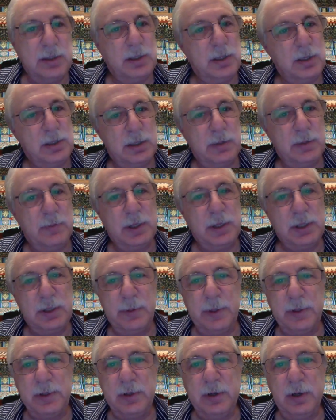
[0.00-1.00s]
system that
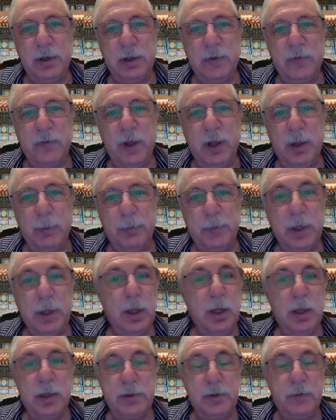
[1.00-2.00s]
Spencer had developed.
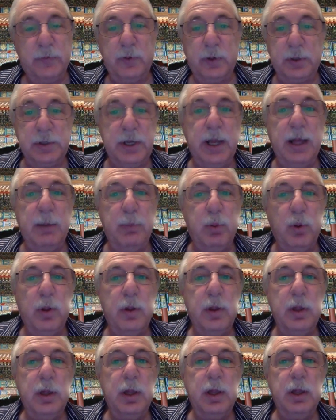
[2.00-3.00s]
So, for example,